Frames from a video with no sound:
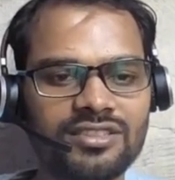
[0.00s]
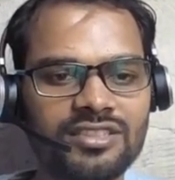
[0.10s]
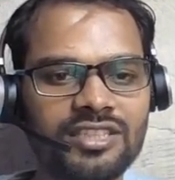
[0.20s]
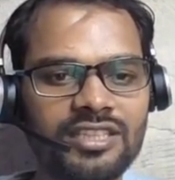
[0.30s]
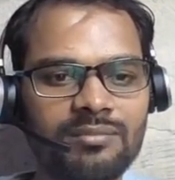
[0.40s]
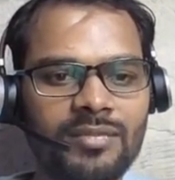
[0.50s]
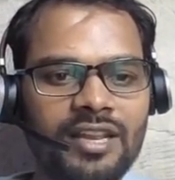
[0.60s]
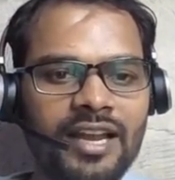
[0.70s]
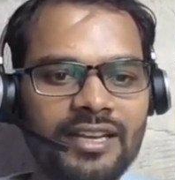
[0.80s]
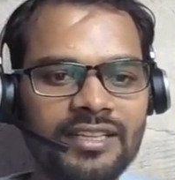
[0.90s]
In the
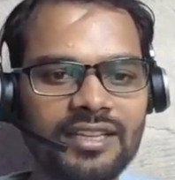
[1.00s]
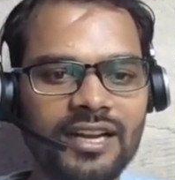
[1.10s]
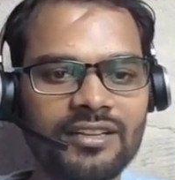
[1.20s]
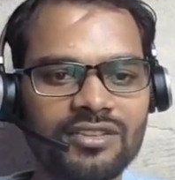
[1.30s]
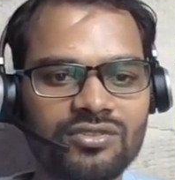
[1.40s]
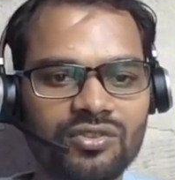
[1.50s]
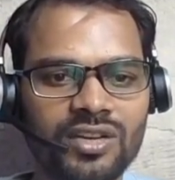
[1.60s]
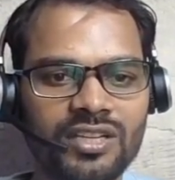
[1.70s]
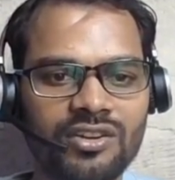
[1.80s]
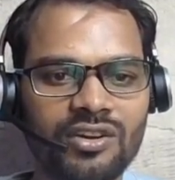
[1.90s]
email ID,
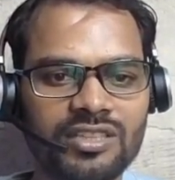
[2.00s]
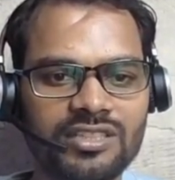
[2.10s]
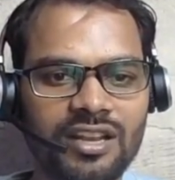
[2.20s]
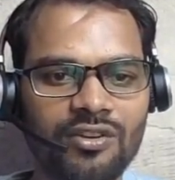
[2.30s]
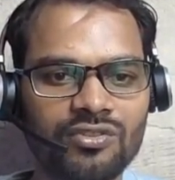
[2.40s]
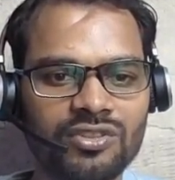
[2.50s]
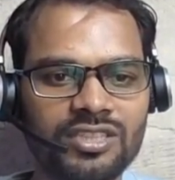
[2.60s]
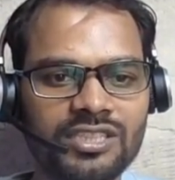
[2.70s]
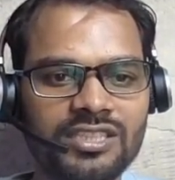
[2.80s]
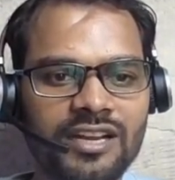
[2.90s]
underscore and dot is allowed. So
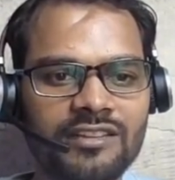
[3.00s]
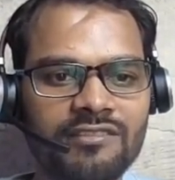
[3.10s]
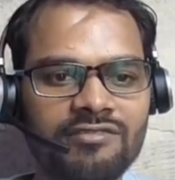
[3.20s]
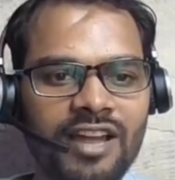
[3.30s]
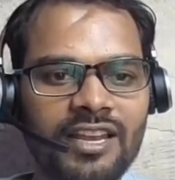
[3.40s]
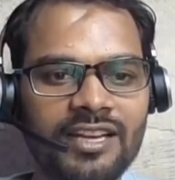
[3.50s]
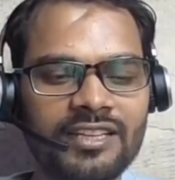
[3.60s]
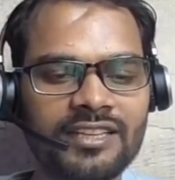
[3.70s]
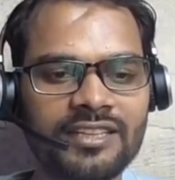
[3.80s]
these are the valid